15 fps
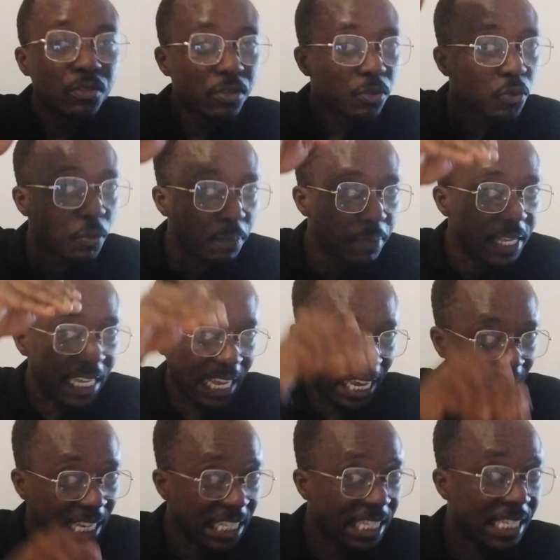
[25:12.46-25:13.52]
to be
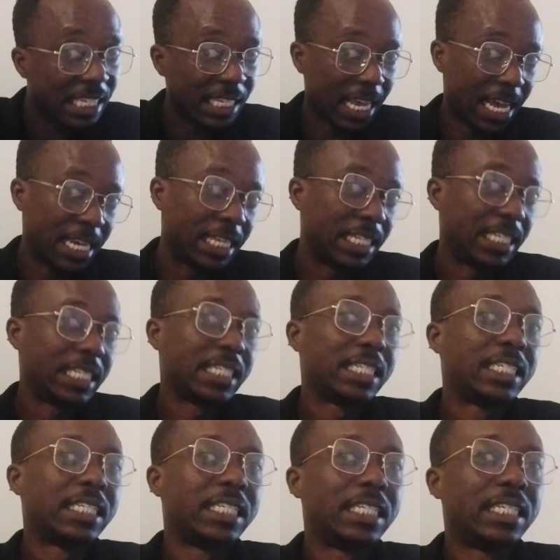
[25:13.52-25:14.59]
inside
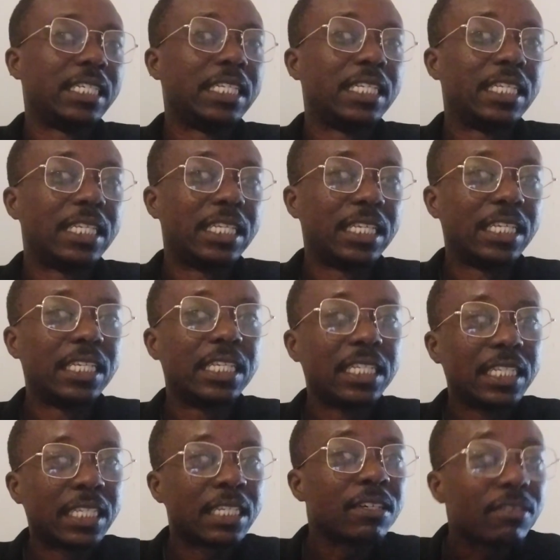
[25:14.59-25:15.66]

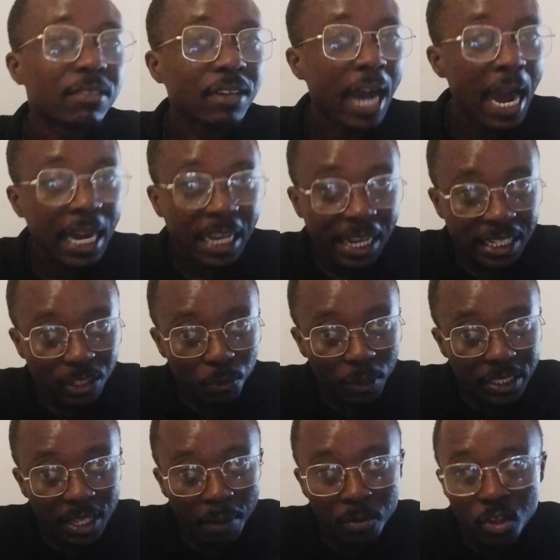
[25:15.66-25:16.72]
till I get
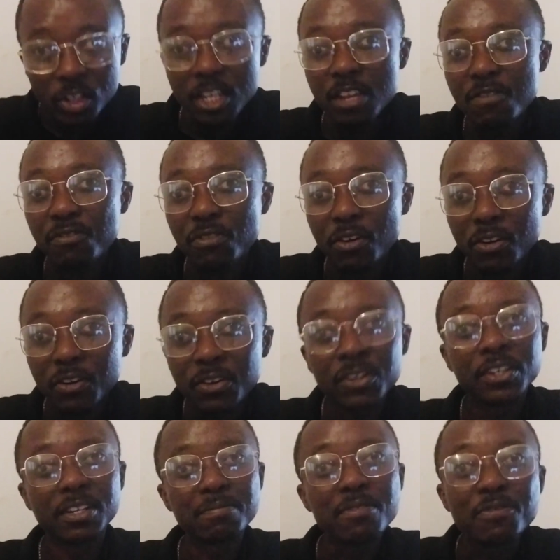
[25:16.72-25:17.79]
what I'm looking for
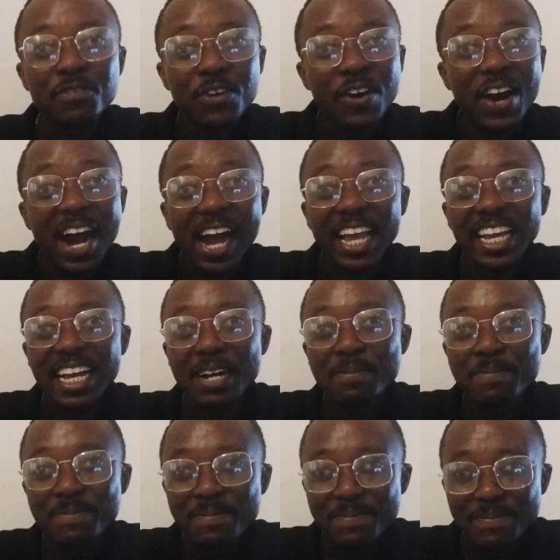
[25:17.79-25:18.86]
before I come
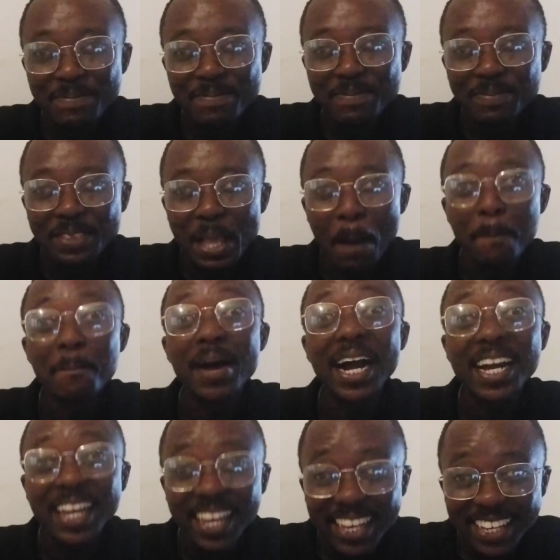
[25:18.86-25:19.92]

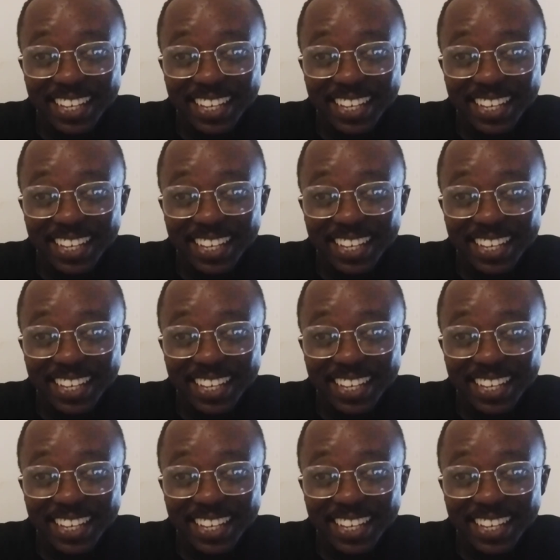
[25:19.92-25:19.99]
back